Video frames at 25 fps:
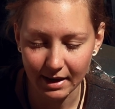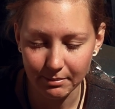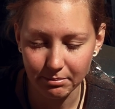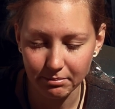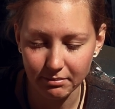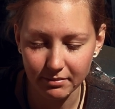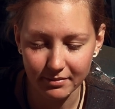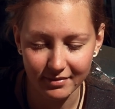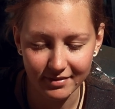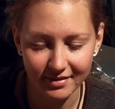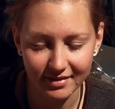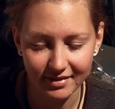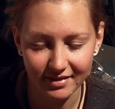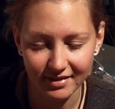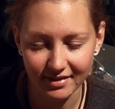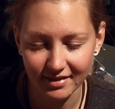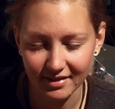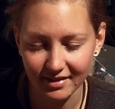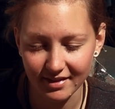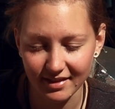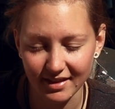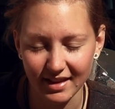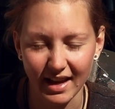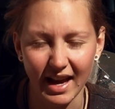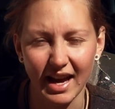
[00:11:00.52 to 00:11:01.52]
I
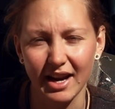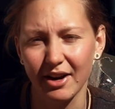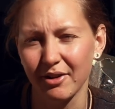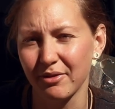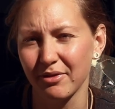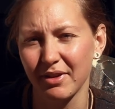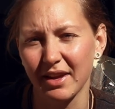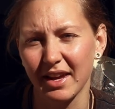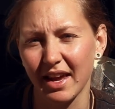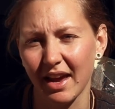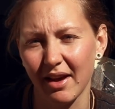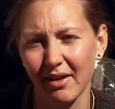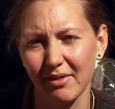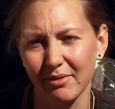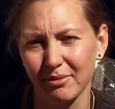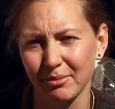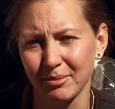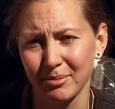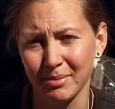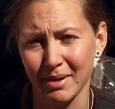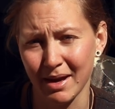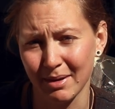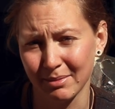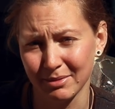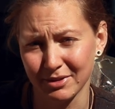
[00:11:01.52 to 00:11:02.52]
don't think
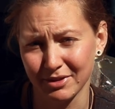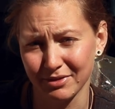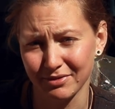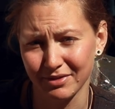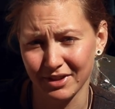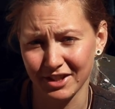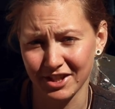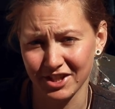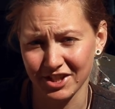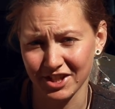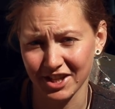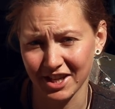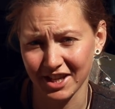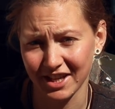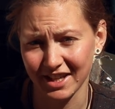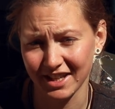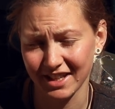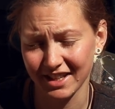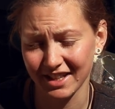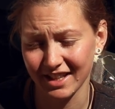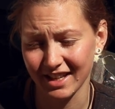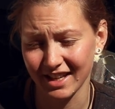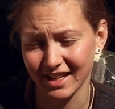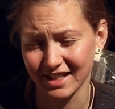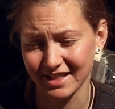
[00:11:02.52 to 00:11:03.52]
I'll be able to finish it
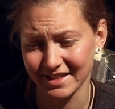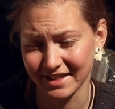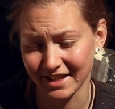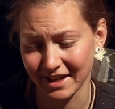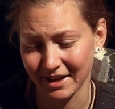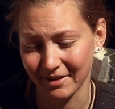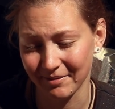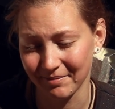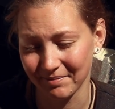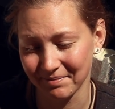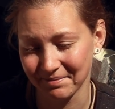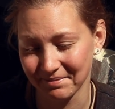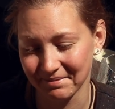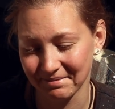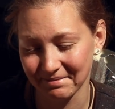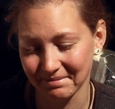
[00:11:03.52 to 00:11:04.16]
in time.